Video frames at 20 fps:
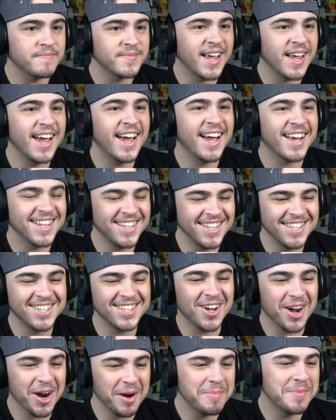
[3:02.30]
Yeah, because he's
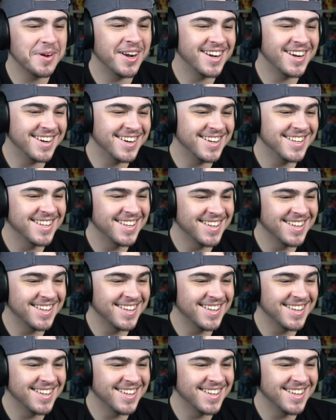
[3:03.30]
an arbiter.